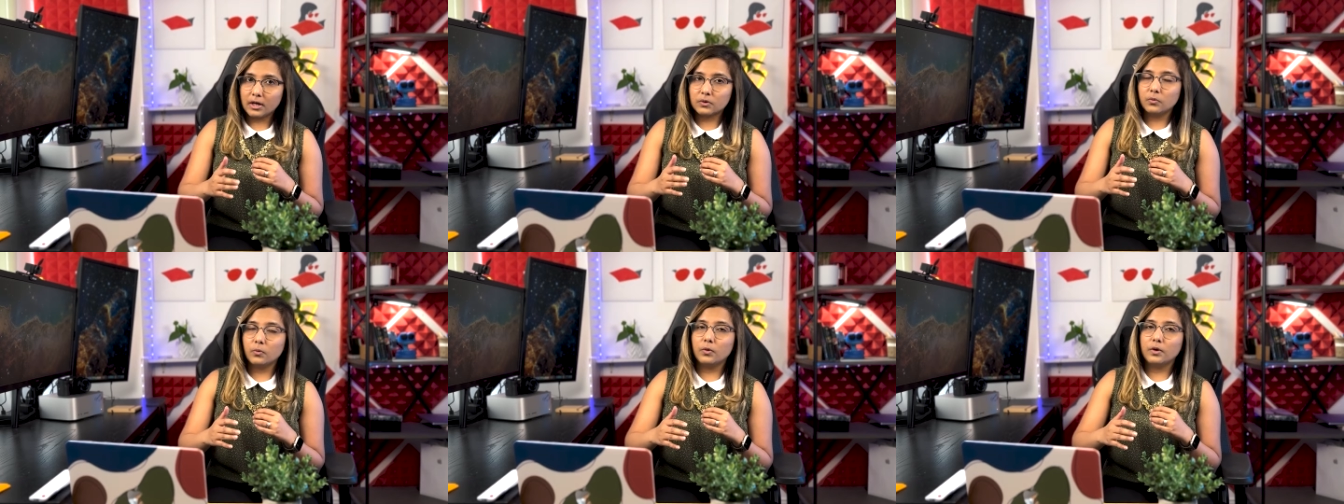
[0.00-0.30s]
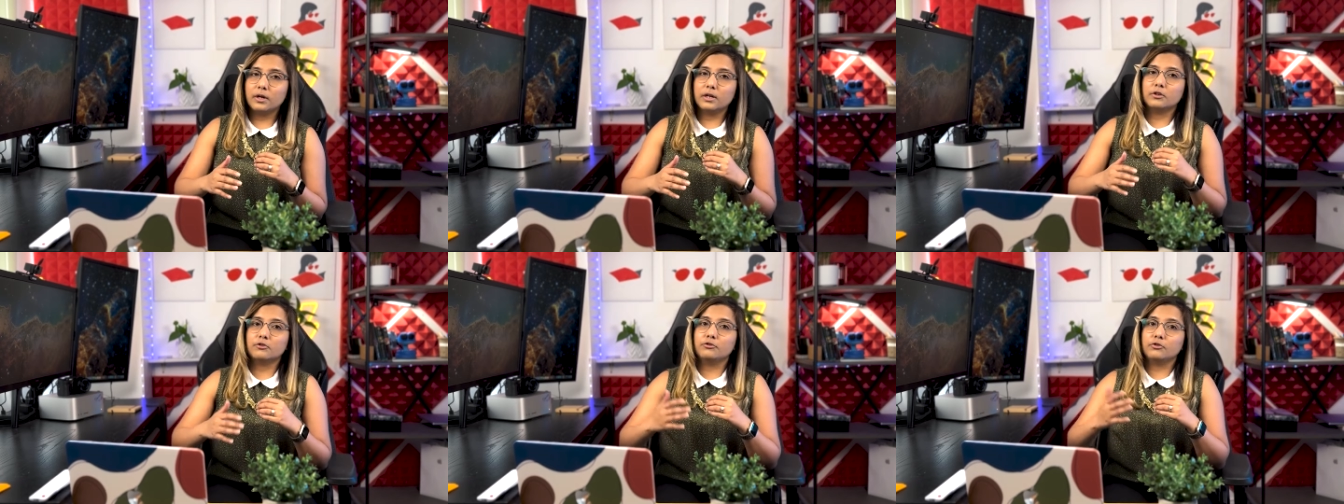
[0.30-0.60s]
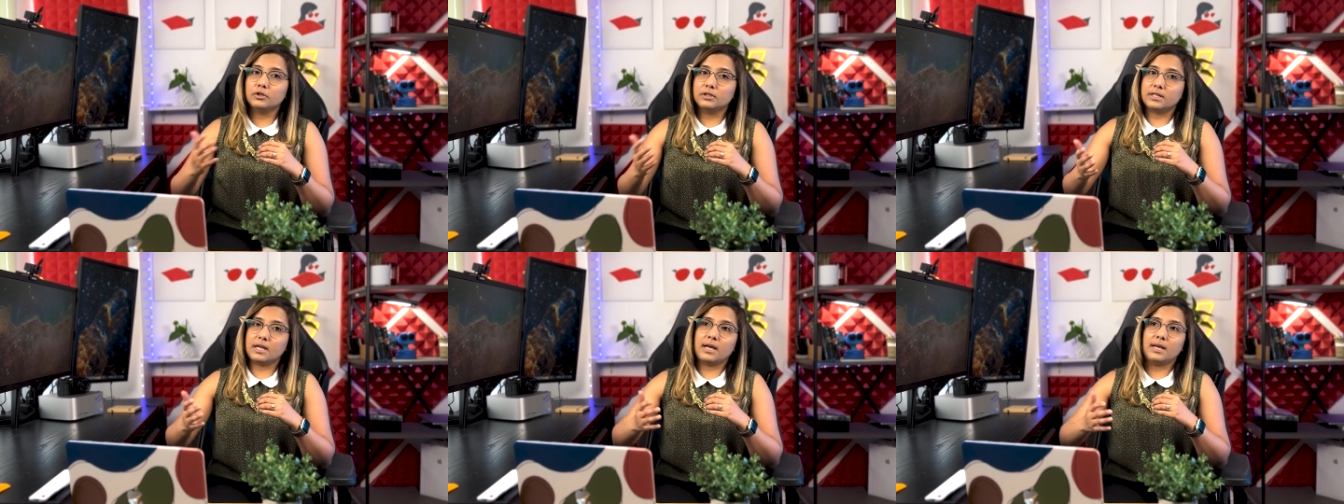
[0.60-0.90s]
work
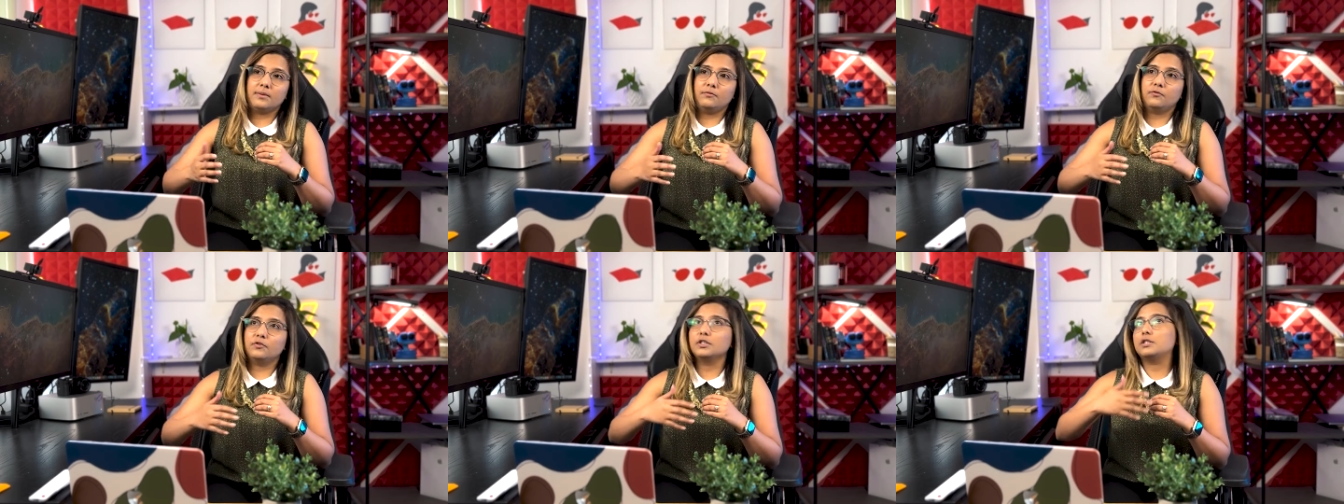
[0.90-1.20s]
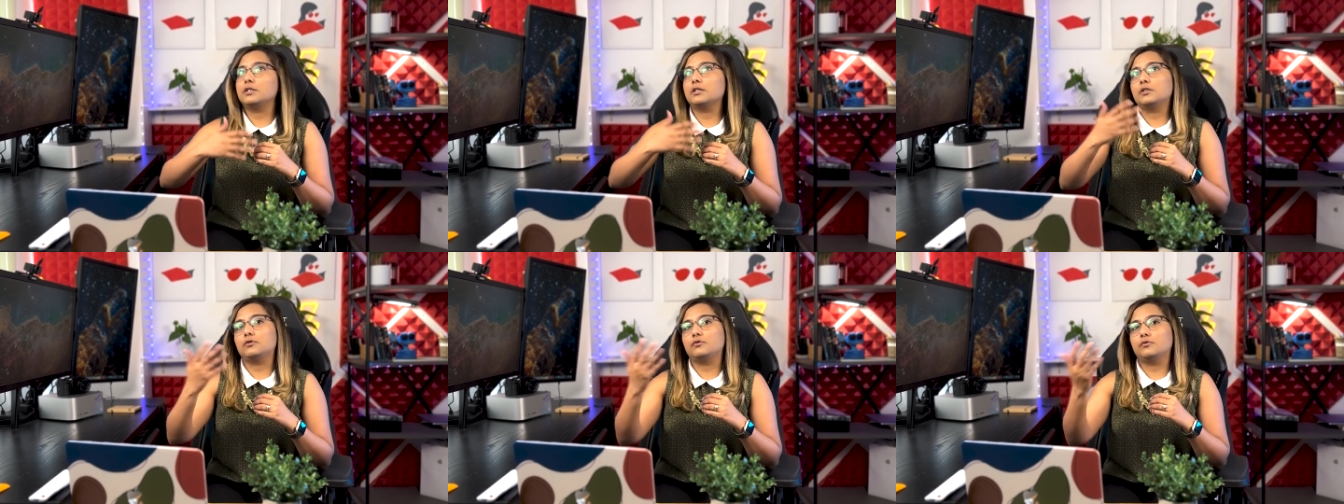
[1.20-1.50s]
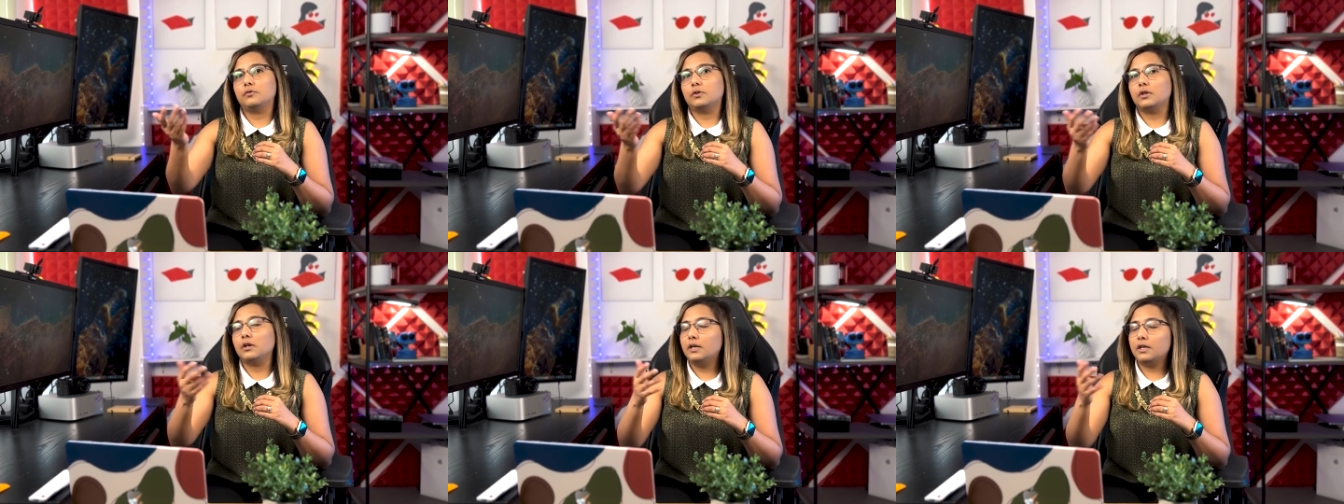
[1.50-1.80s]
full time, which is
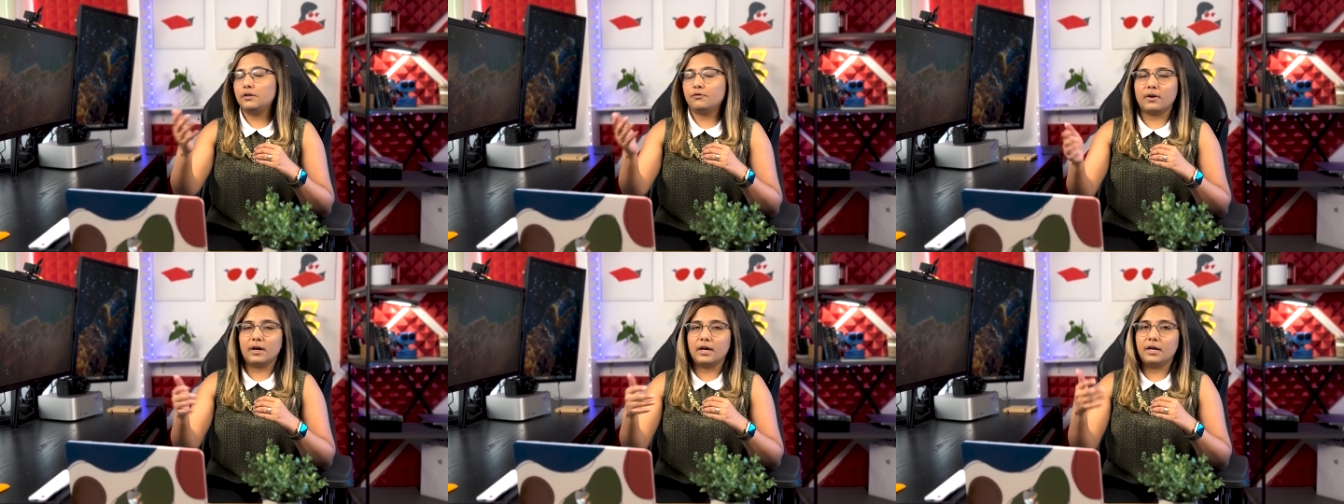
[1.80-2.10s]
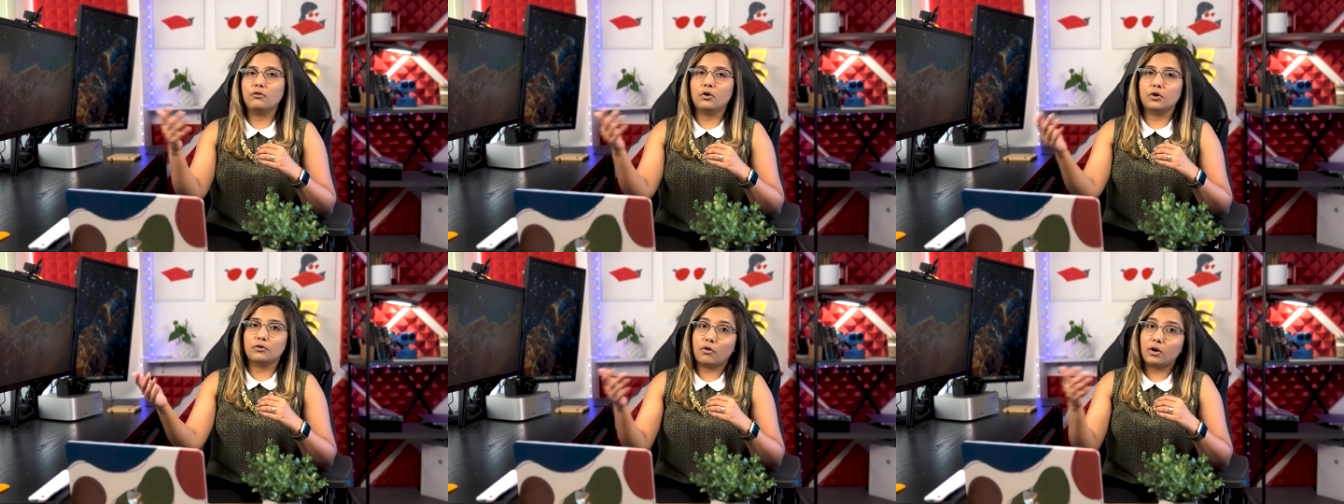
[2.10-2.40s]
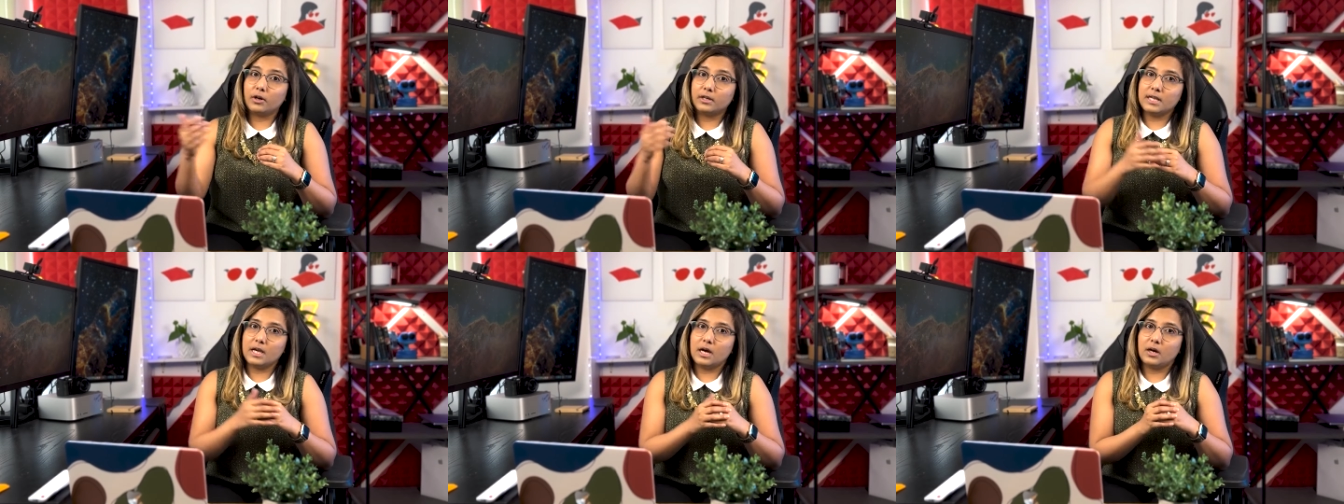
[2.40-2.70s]
35 or
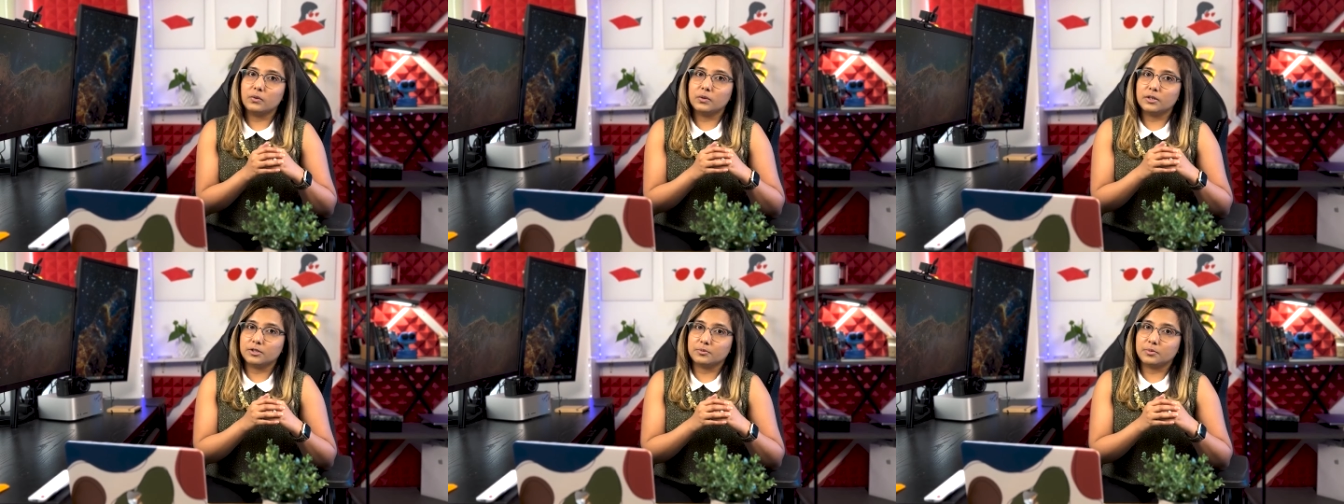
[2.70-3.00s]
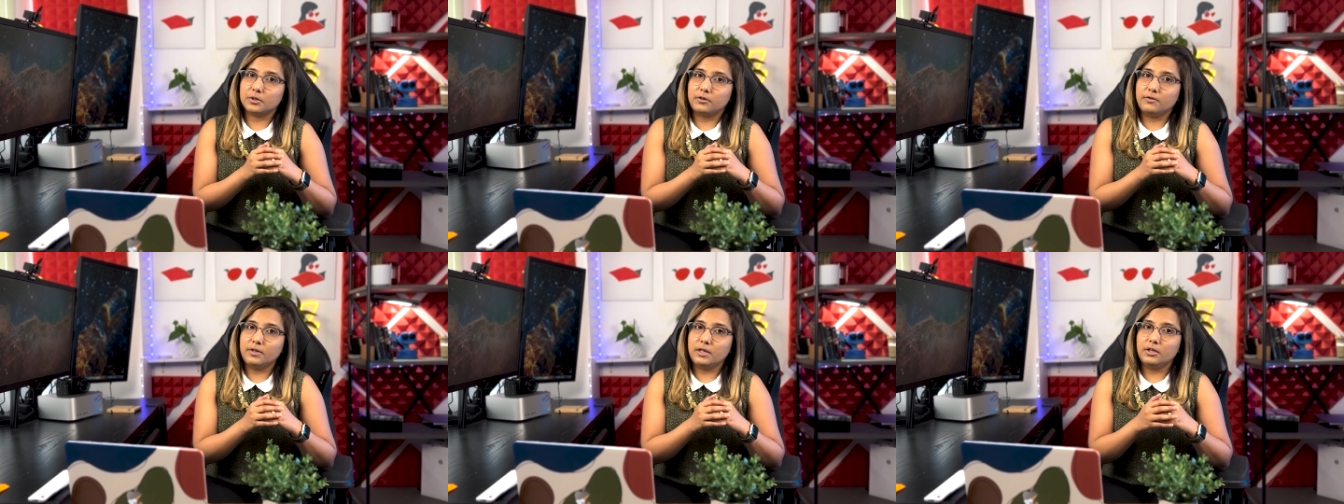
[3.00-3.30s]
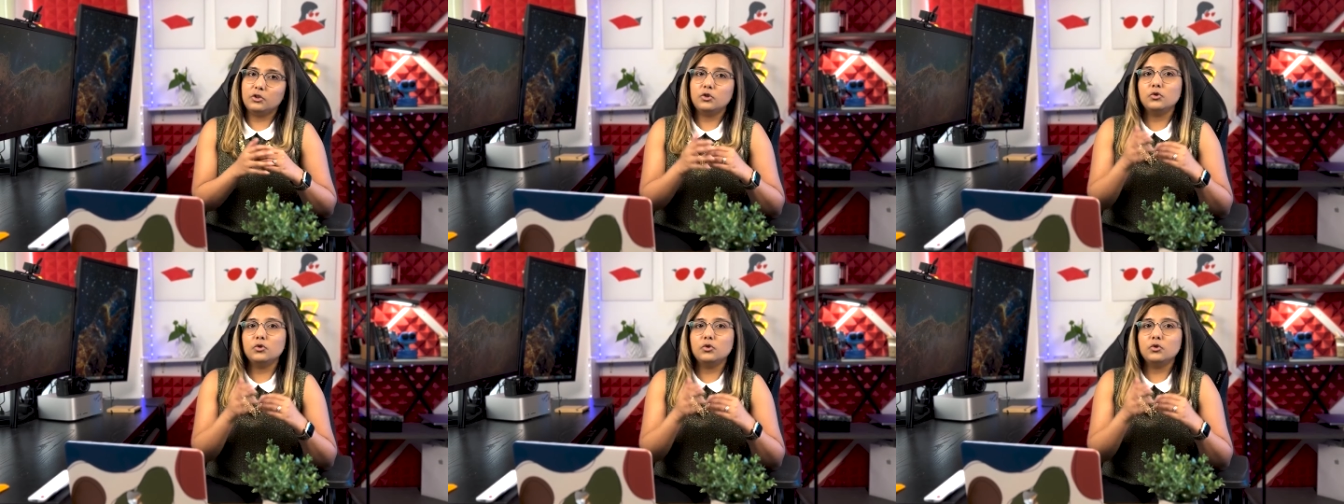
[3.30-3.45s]
40 hours per week.